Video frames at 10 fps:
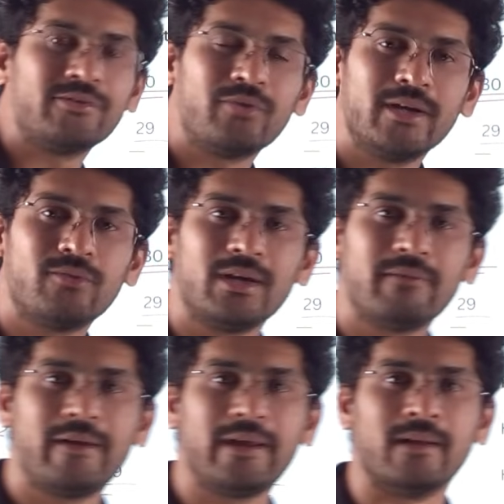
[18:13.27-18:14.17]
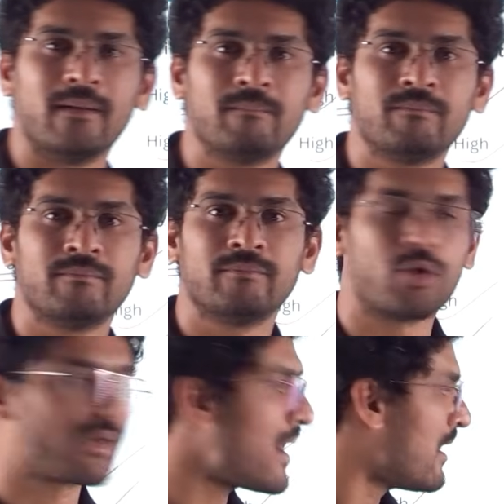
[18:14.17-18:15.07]
in 2025.
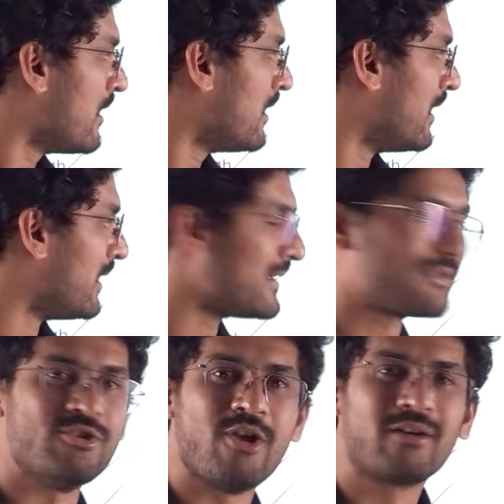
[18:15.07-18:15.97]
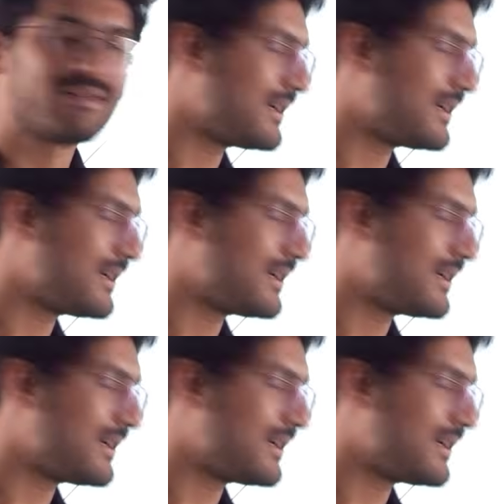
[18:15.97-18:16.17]
Okay. It is not